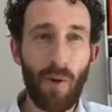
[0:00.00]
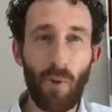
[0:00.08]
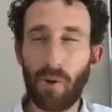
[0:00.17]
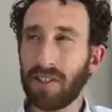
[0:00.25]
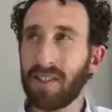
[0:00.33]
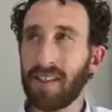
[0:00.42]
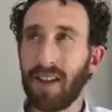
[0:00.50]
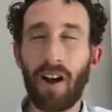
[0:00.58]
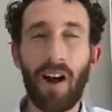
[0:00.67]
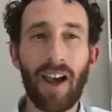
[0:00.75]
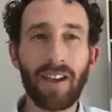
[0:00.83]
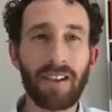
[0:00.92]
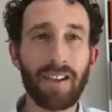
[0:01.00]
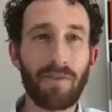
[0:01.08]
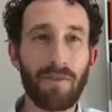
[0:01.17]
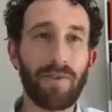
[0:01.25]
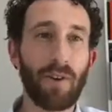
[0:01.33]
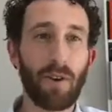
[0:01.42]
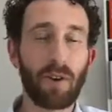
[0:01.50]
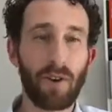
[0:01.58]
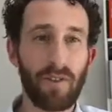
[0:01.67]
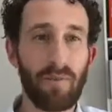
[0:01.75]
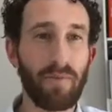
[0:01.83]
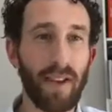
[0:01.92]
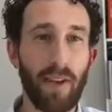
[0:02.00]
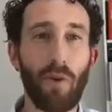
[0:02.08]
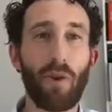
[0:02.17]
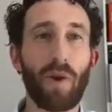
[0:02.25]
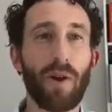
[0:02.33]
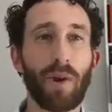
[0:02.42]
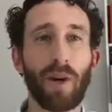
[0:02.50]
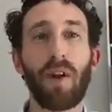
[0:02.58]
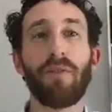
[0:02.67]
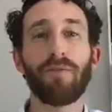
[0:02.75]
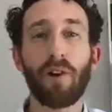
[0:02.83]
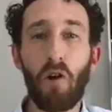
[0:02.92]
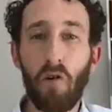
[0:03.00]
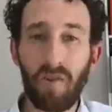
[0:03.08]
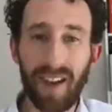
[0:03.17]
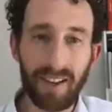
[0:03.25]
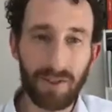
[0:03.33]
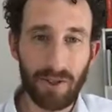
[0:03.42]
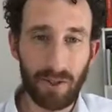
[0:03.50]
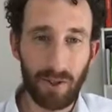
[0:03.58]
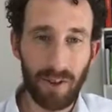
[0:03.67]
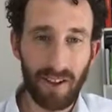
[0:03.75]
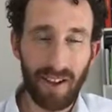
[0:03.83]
What's the ideal version of me? Who do I want to evolve into?